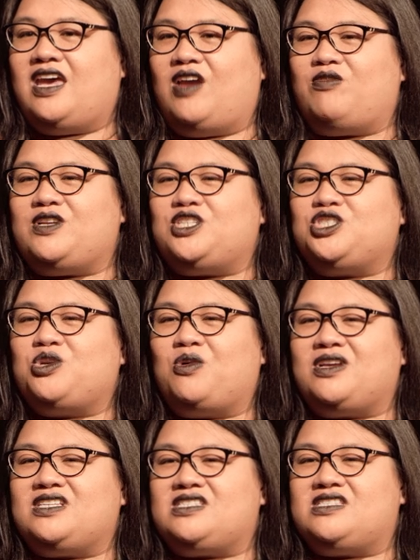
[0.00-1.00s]
every
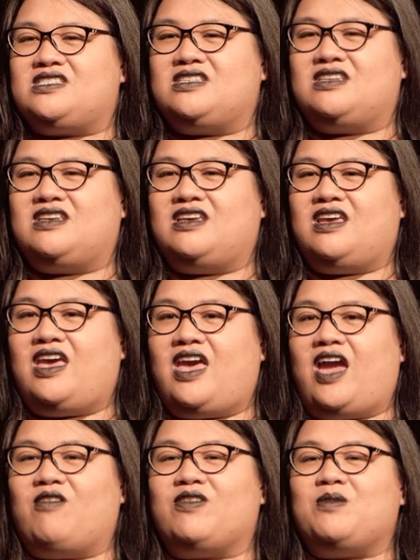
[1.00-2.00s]
choice,
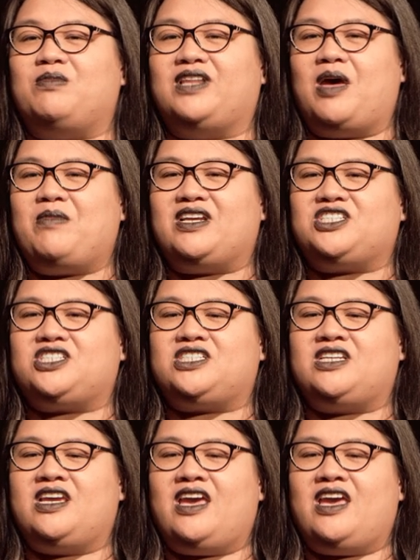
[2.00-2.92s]
every blemish,